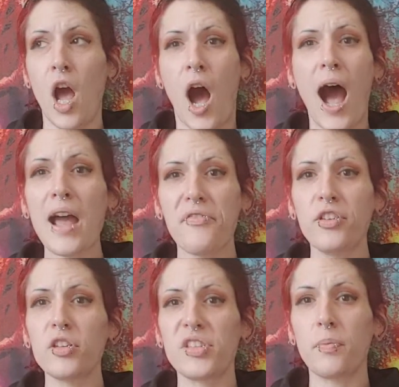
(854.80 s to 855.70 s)
I
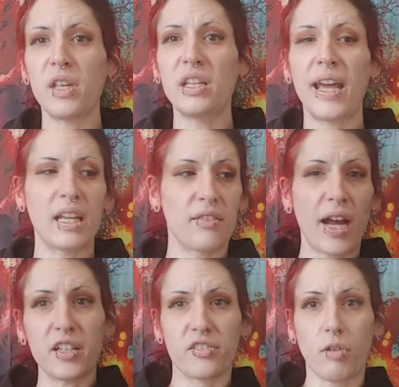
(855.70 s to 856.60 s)
feel something negative,
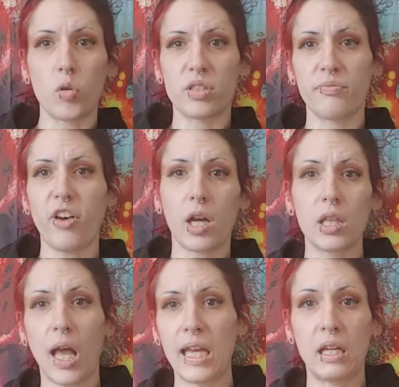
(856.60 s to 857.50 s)
I just throw some
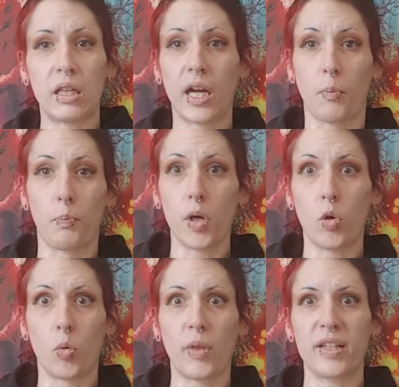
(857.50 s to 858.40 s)
fucking light in there.
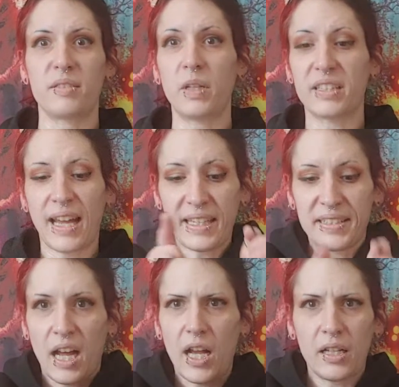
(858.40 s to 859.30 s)
Boom. That's because I
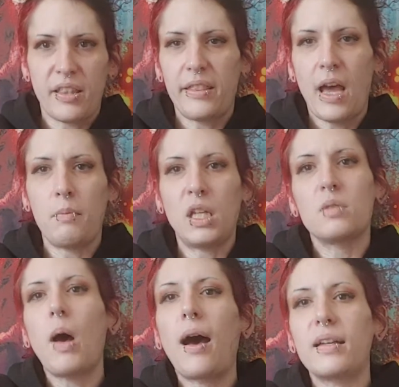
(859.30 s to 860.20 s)
assigned that
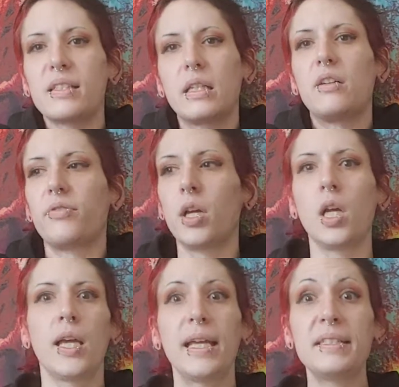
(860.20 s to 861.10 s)
means positive.
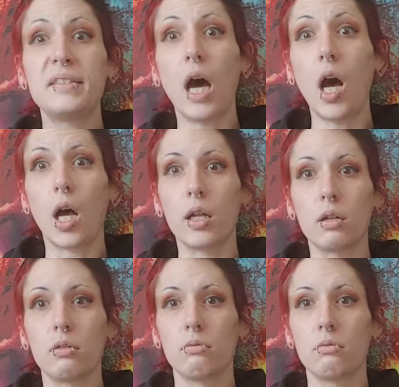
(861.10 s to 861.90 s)
It's done.